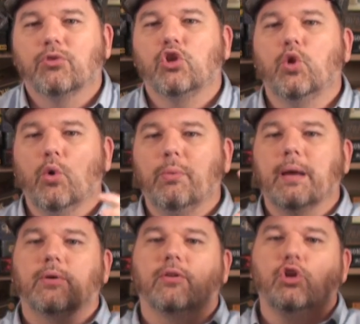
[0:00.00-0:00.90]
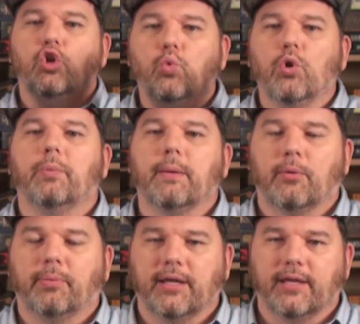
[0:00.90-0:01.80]
You will be able to you will be
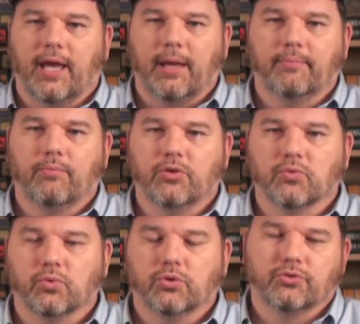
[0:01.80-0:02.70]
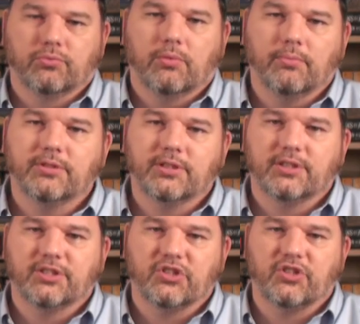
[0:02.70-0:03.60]
able to play the game with the rules.
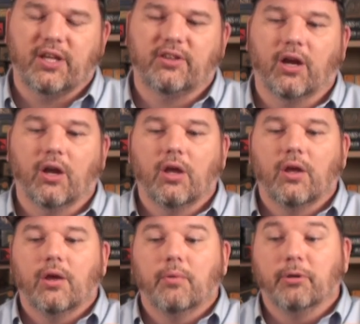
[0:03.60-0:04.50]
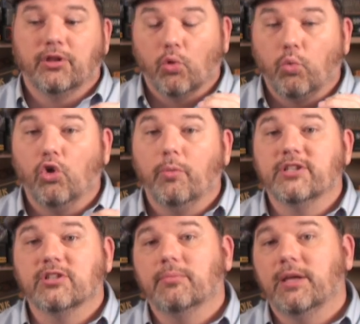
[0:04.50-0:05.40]
Just, just say it there. But there will be
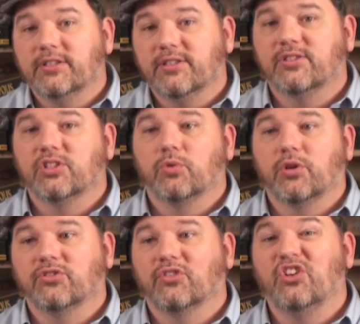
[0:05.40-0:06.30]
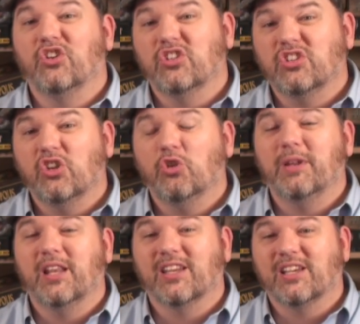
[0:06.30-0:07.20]
some instances where you're just a little
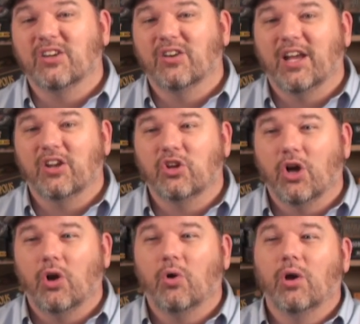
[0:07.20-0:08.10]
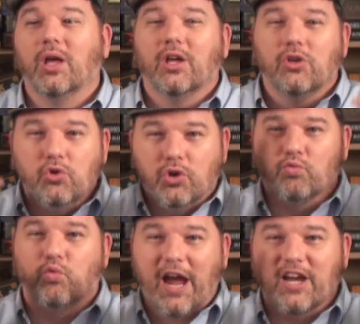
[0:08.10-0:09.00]
bit unclear how to go. You
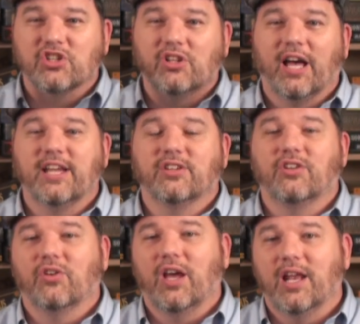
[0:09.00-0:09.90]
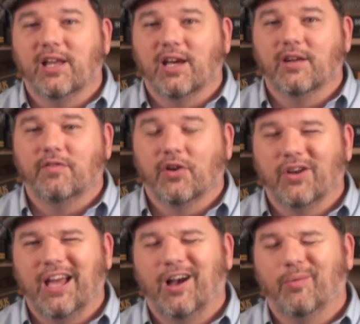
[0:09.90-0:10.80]
can rationalize it in your head and kind of figure
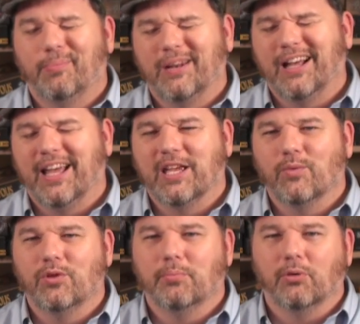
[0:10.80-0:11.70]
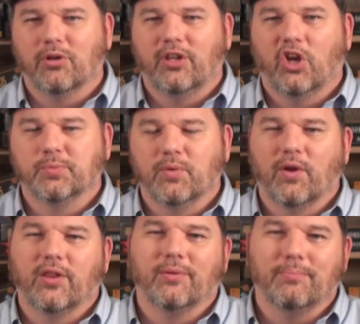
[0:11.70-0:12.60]
it out, but I like it when the book tells me
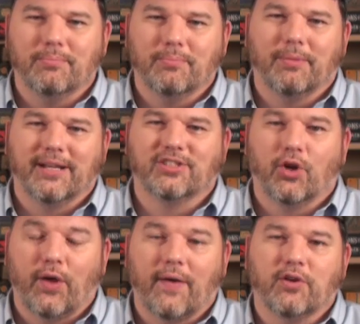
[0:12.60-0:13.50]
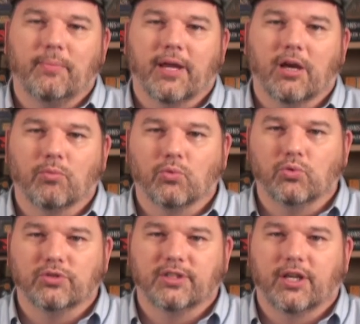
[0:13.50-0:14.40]
rather than myself having to make up
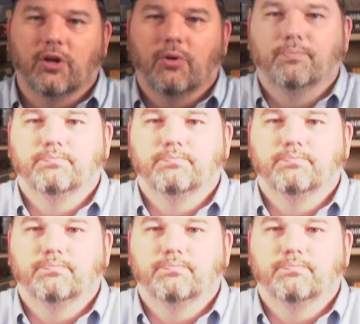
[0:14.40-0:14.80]
rules as I go.